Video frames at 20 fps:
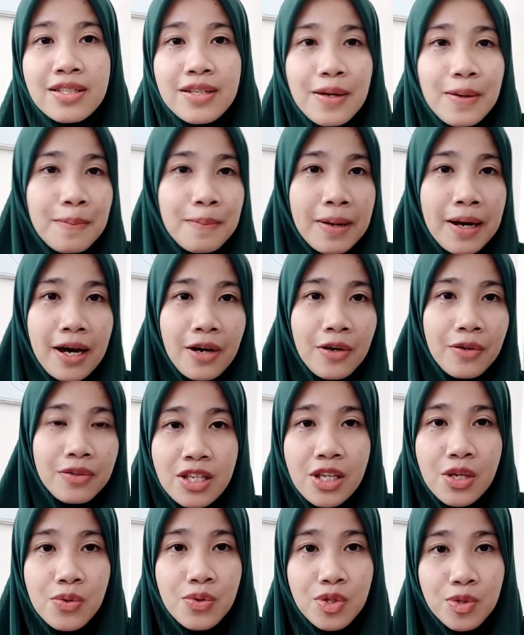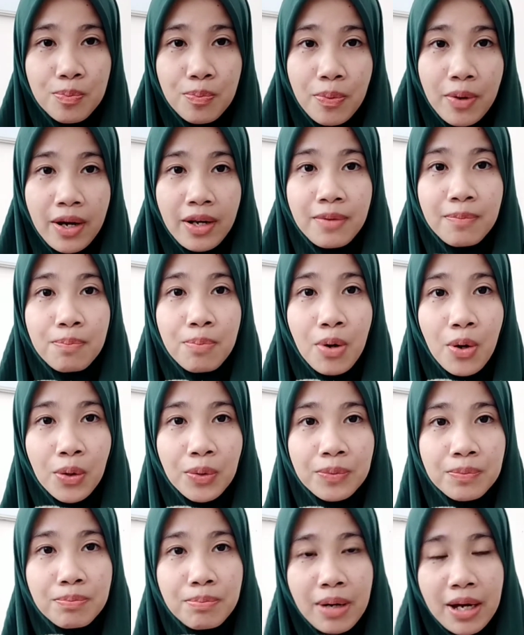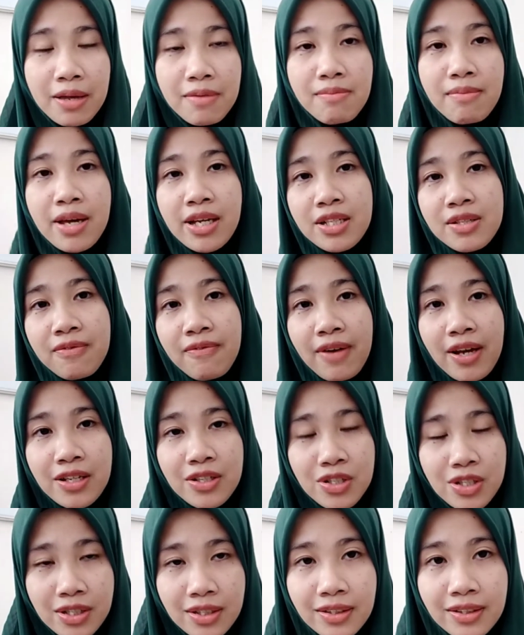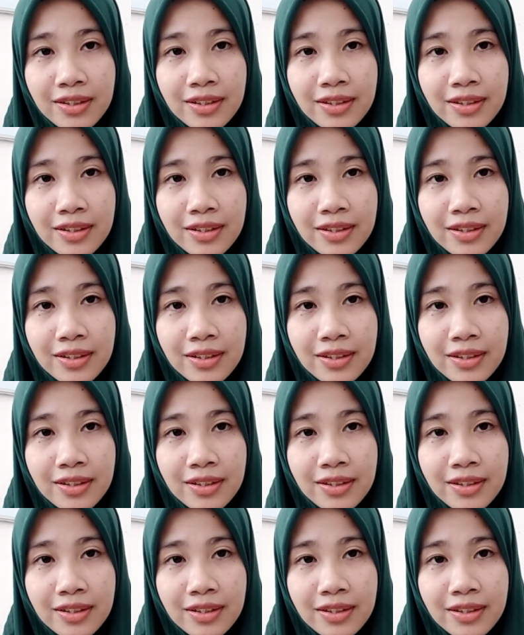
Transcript: about Newsbreak poem by Max Fatchen.